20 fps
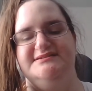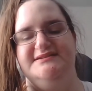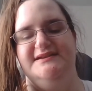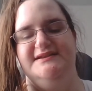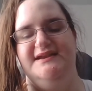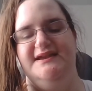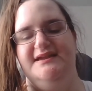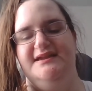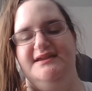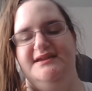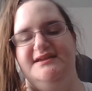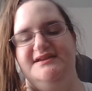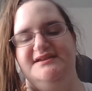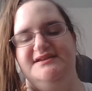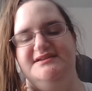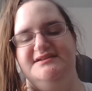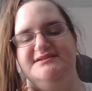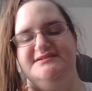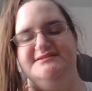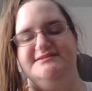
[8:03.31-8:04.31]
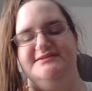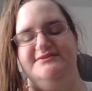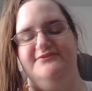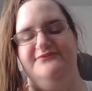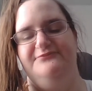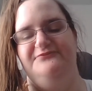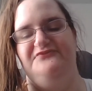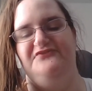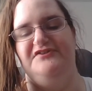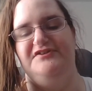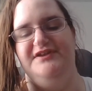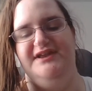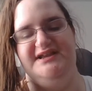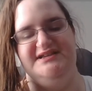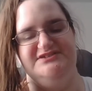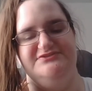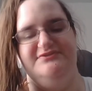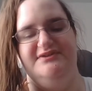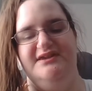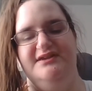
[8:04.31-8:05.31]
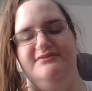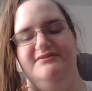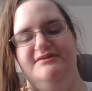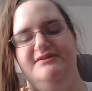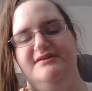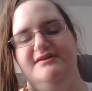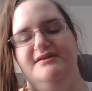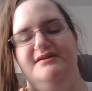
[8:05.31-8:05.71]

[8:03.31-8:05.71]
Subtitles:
today is for next week,